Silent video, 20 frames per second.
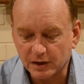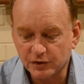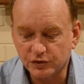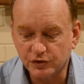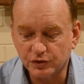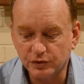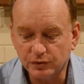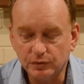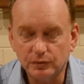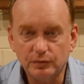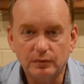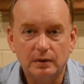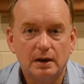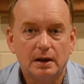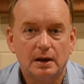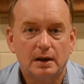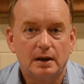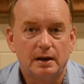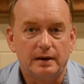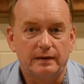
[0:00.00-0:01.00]
to
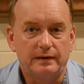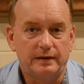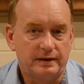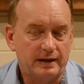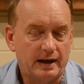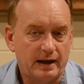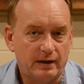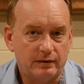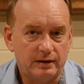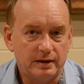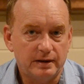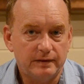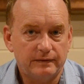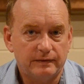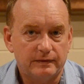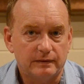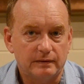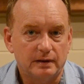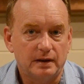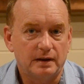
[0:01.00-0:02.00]
the
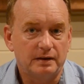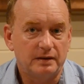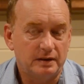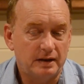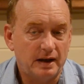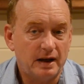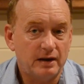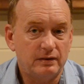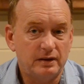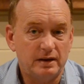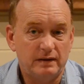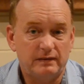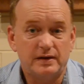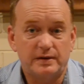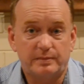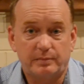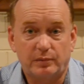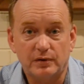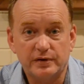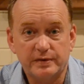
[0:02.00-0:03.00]
narrative, and the narrative is
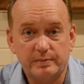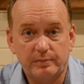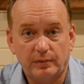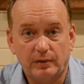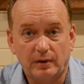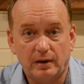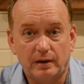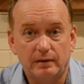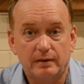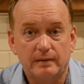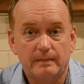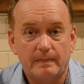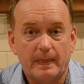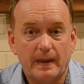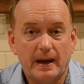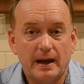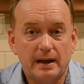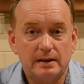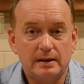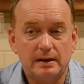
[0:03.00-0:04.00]
Prospero
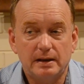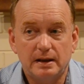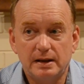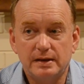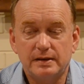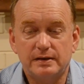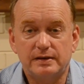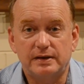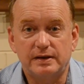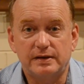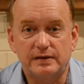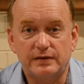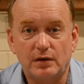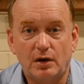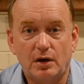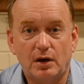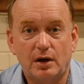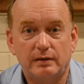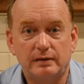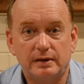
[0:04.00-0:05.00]
and his
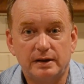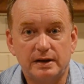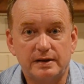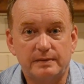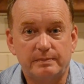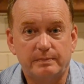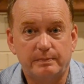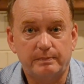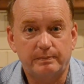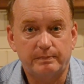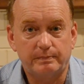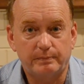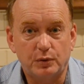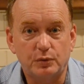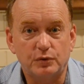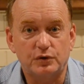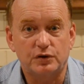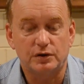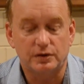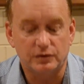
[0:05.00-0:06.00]
desire and his
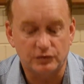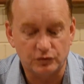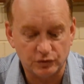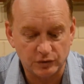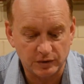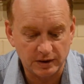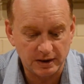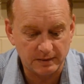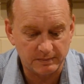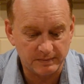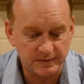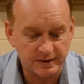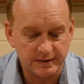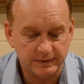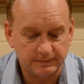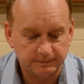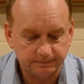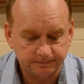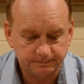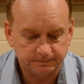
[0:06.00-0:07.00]
push and dreams.
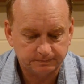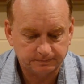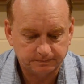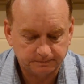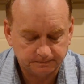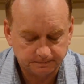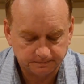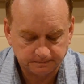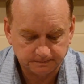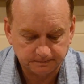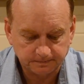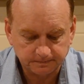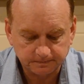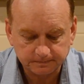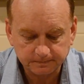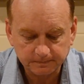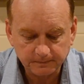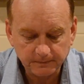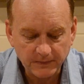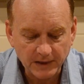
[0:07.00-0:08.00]

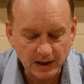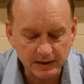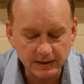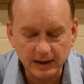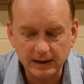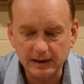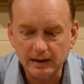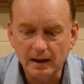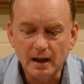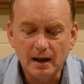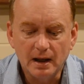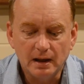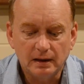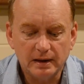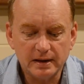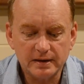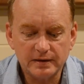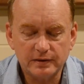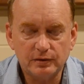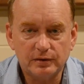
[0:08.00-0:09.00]
Okay,
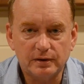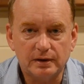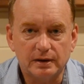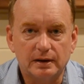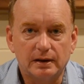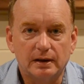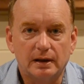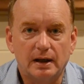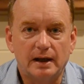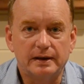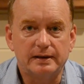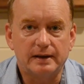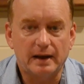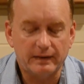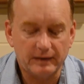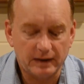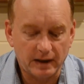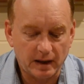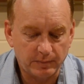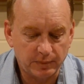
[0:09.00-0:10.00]
let's look at
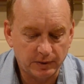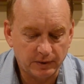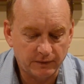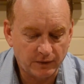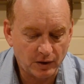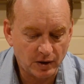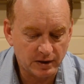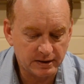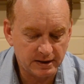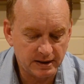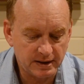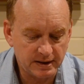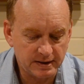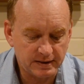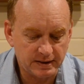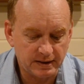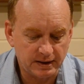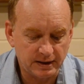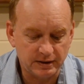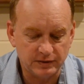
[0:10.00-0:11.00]
another couple of
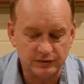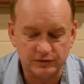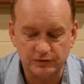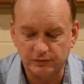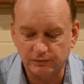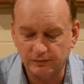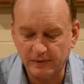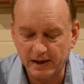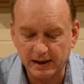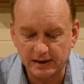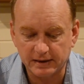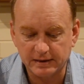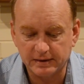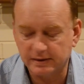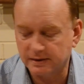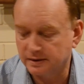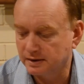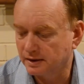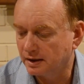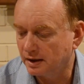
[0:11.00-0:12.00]
ideas in direct